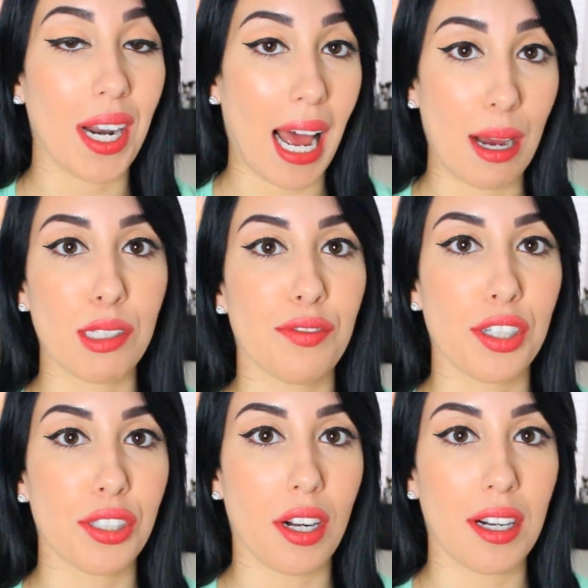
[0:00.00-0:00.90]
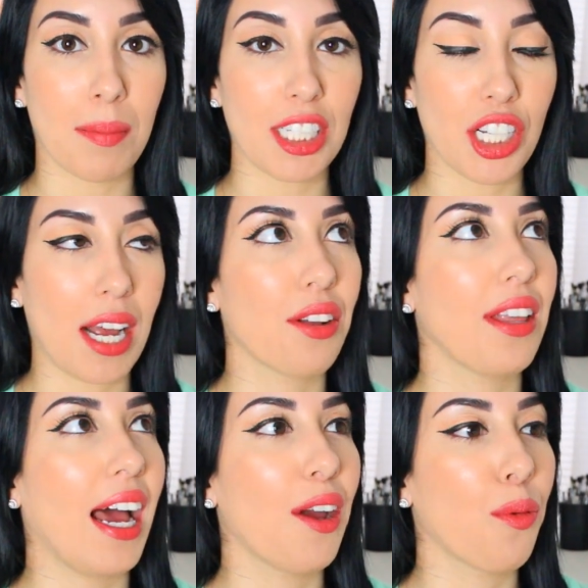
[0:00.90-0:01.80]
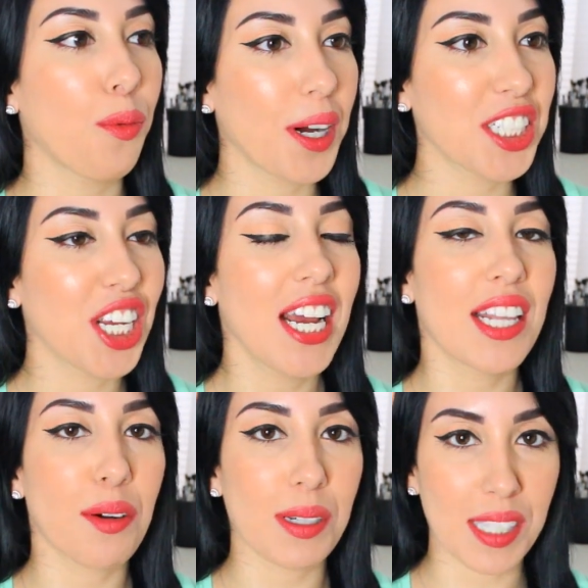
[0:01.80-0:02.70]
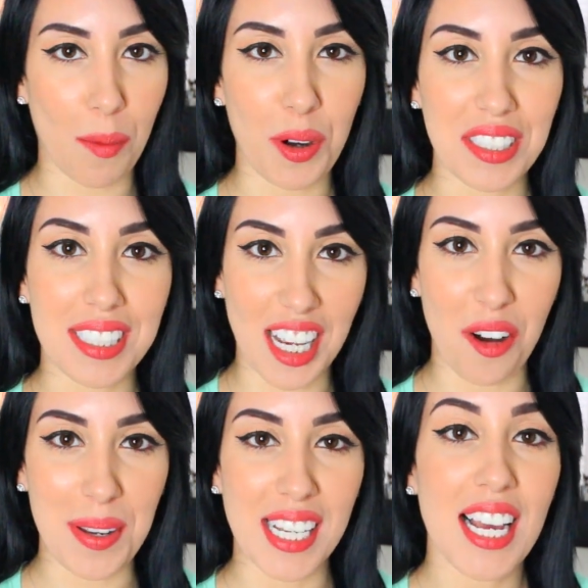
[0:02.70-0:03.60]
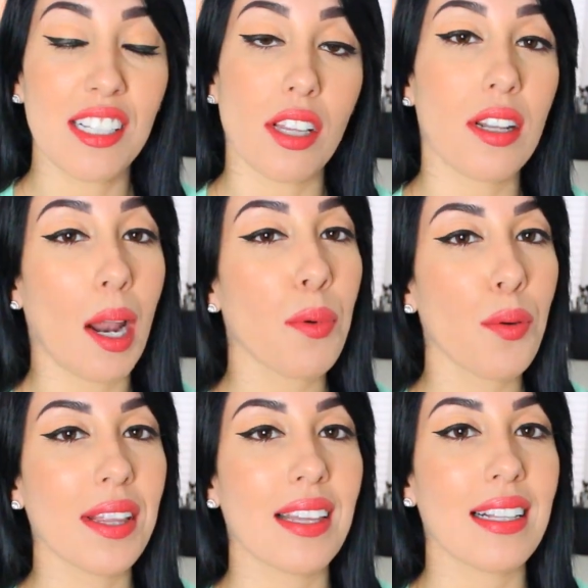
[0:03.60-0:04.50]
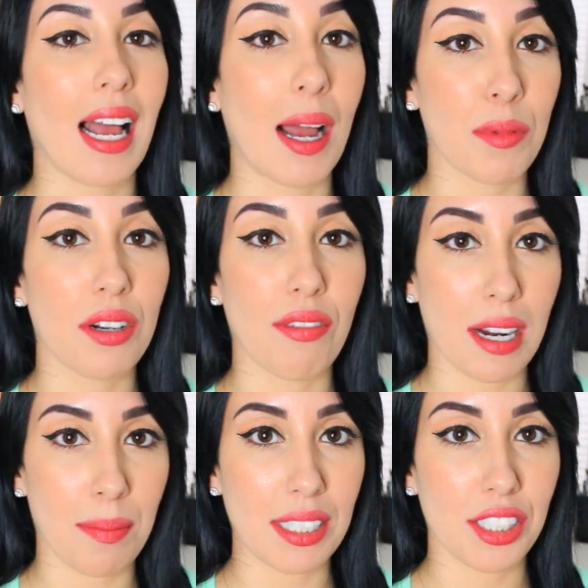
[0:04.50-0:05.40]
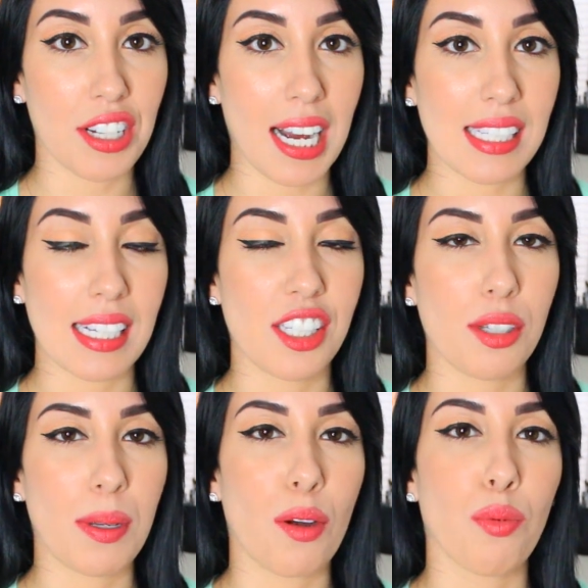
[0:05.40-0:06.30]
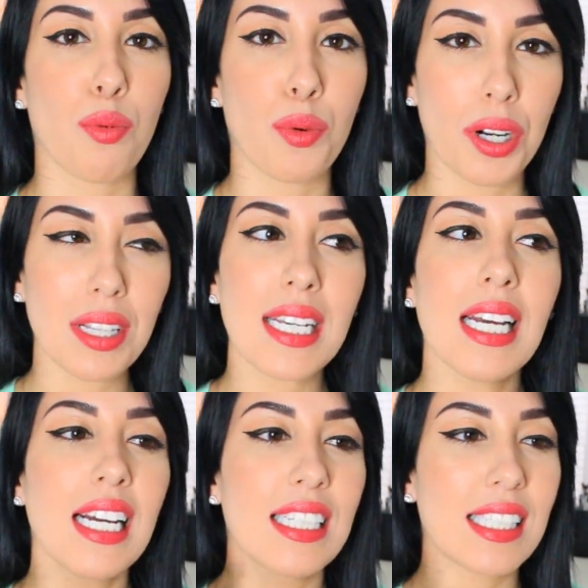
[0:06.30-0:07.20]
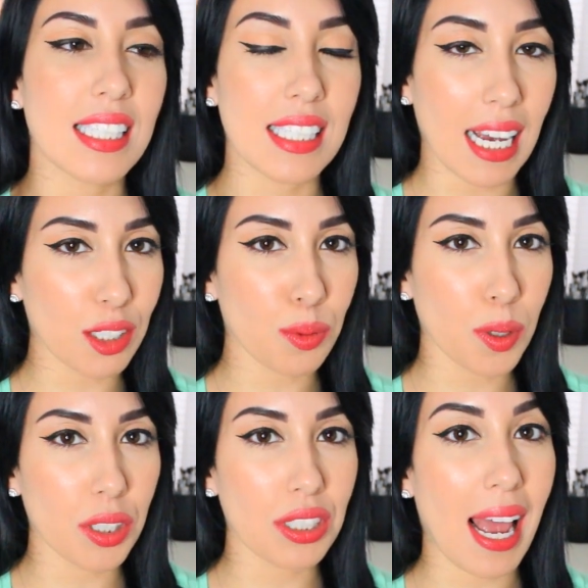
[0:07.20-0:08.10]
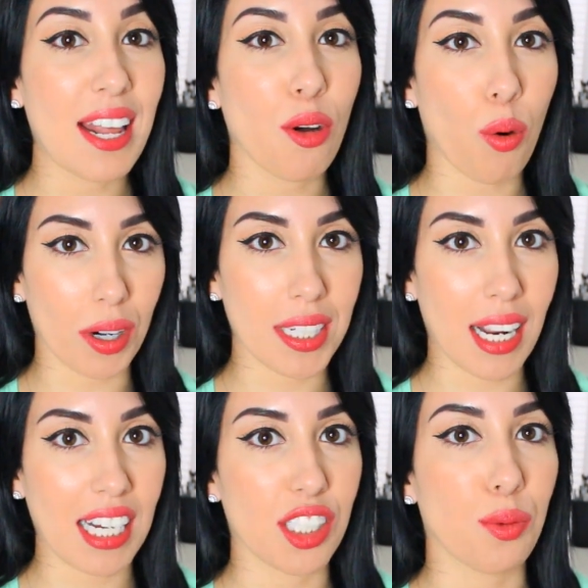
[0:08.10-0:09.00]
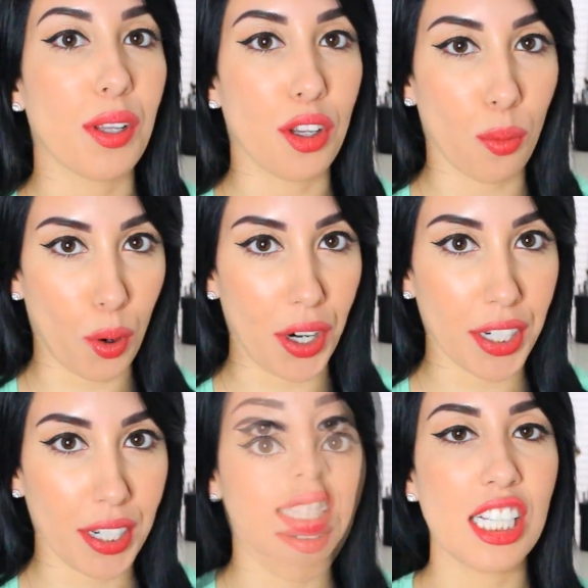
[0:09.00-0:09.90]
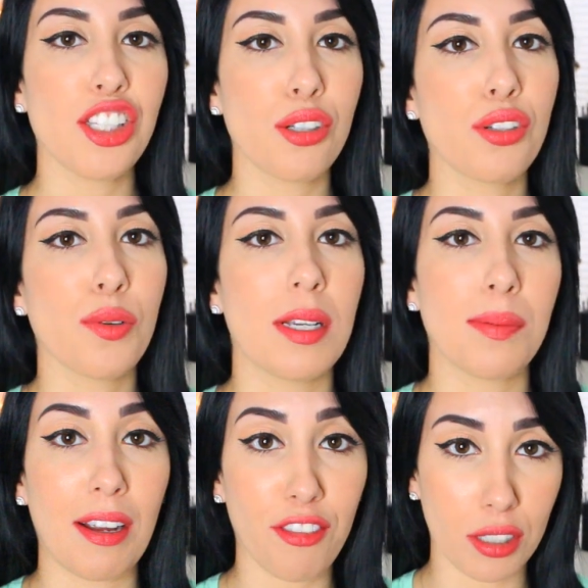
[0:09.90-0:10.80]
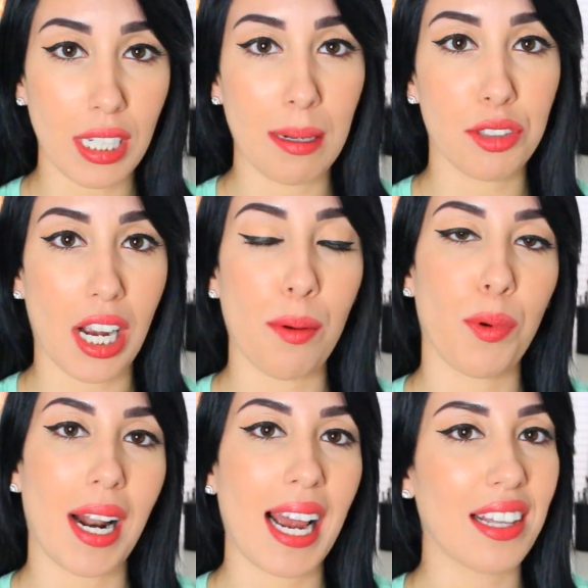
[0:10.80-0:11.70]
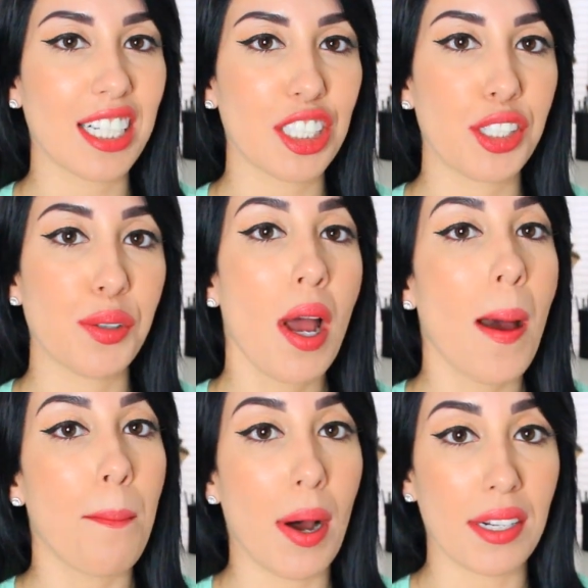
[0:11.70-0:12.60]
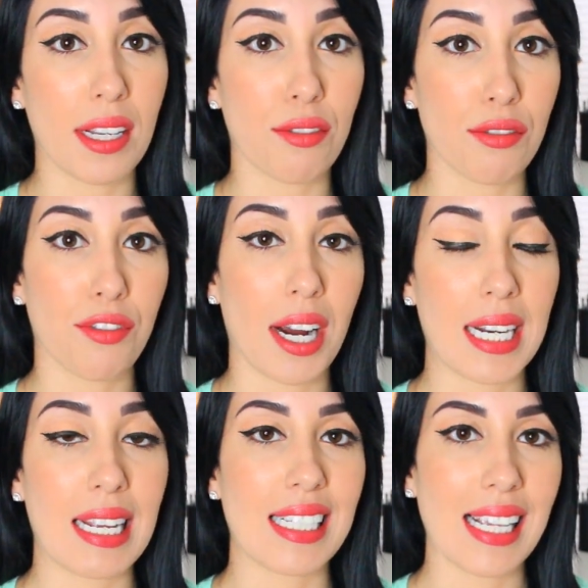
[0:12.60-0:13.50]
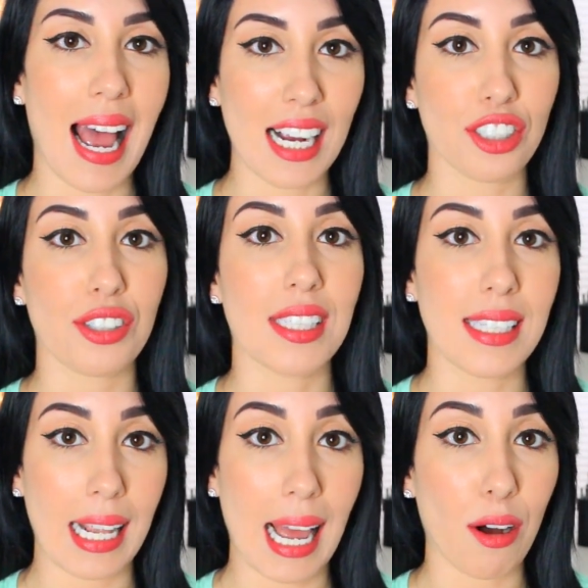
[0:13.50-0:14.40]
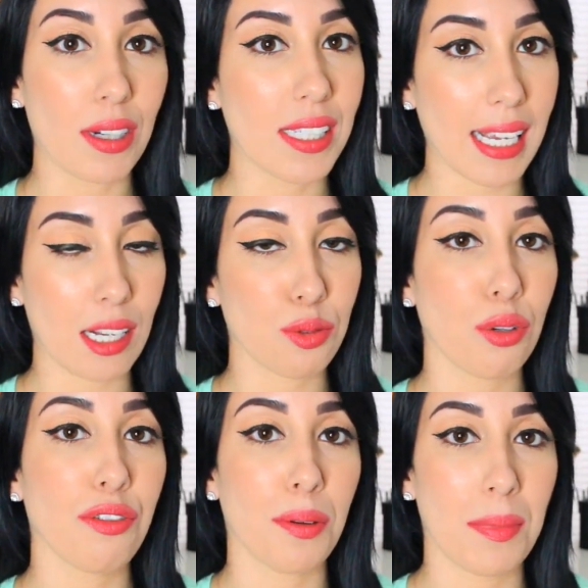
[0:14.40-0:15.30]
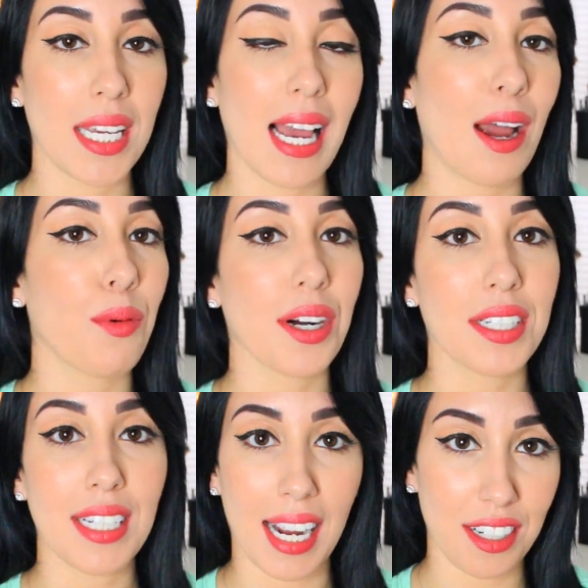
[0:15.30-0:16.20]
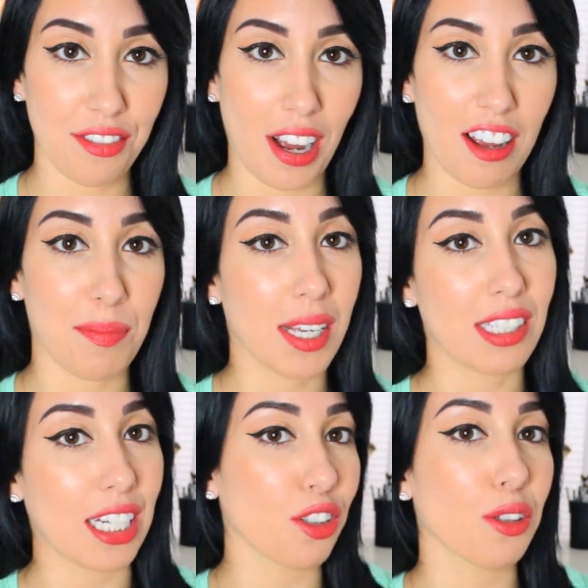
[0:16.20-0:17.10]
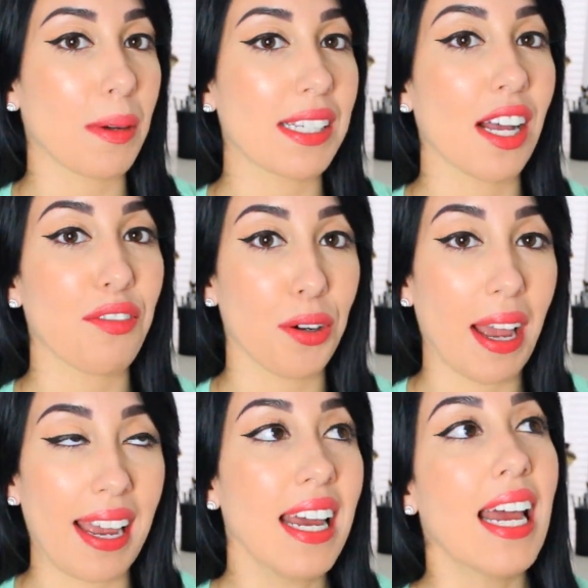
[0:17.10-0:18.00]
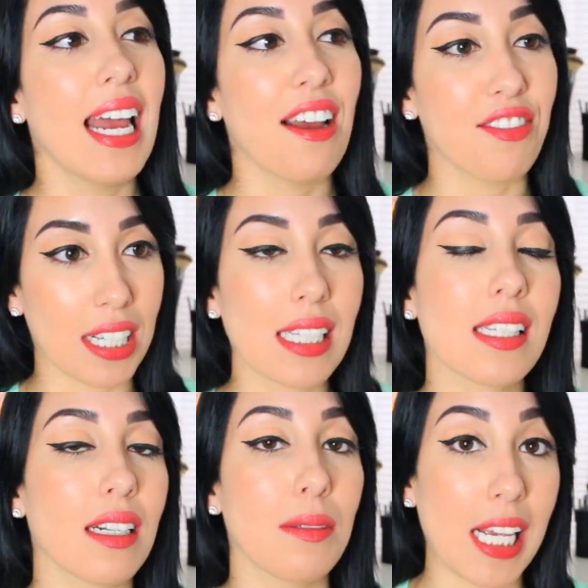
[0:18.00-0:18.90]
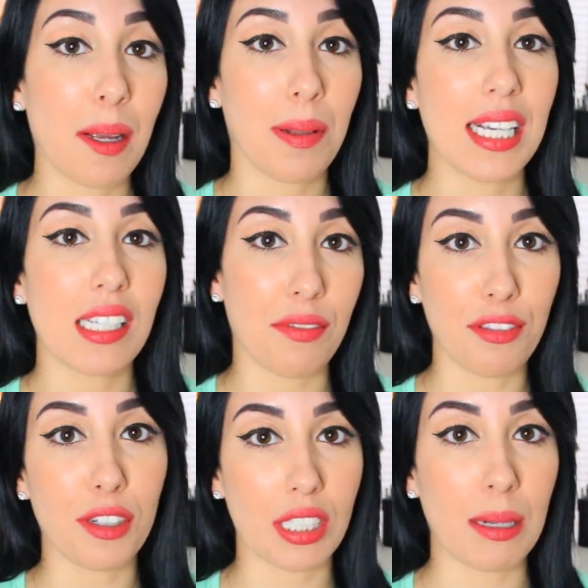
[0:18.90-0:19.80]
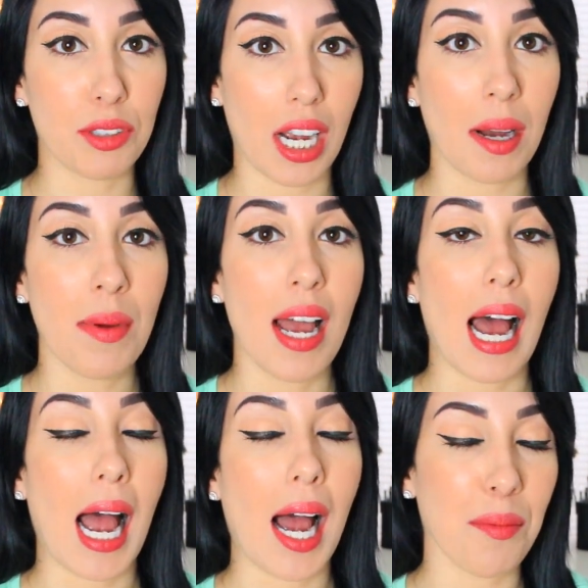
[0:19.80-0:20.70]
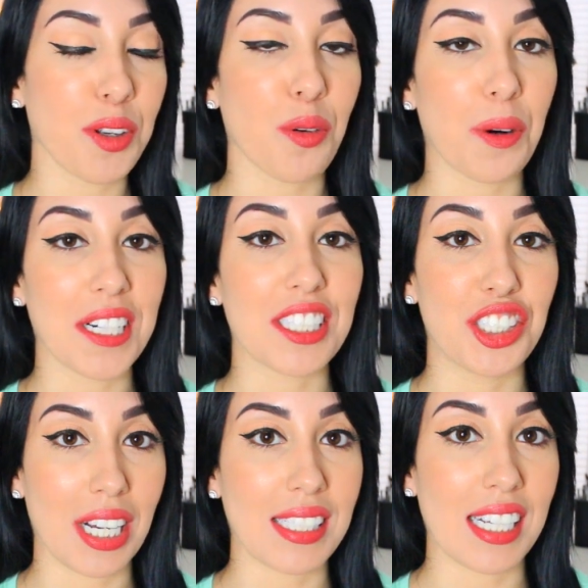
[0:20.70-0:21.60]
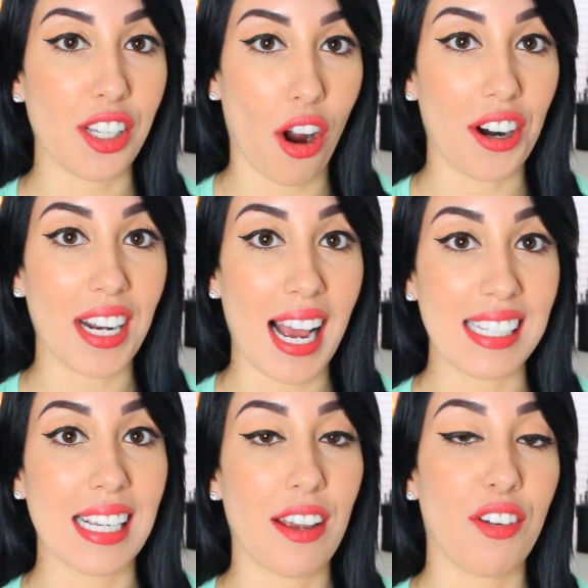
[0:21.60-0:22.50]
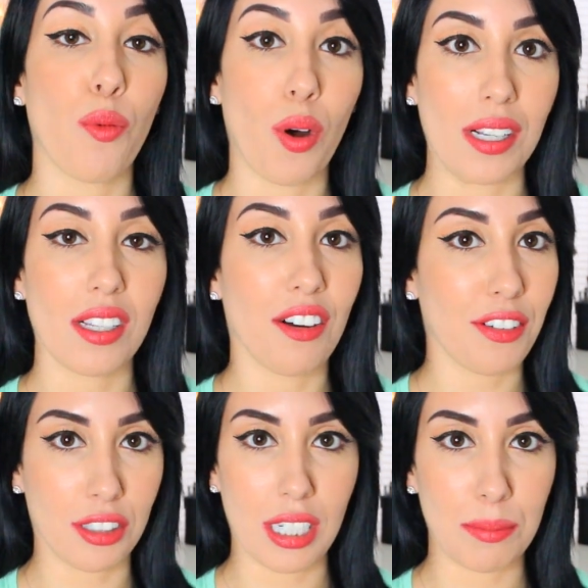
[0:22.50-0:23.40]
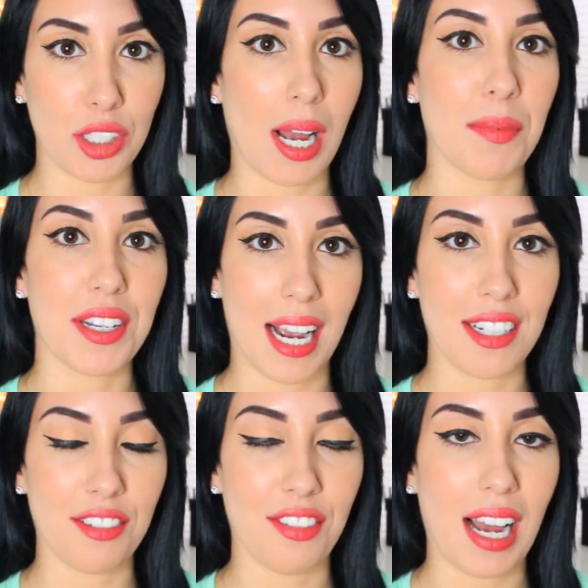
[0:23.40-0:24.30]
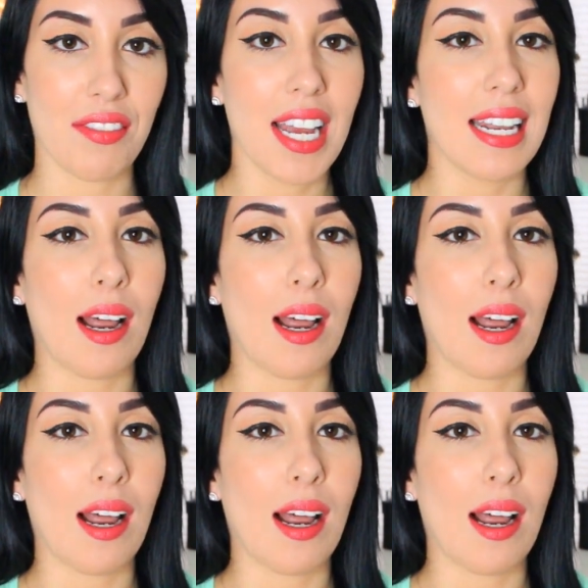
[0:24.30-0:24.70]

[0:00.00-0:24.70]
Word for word: when I was first starting my channel that I wish there was someone to tell me. So the number one thing that I'm gonna recommend to you guys is to be really scheduled and organized with your work. Since YouTube is my full-time job, what I like to do Monday through Friday is actually set out a schedule. For me, I work nine to five because I told myself, okay, if this is gonna take place of a full-time job, I'm gonna work just as hard as if it was a full-time job, nine to five.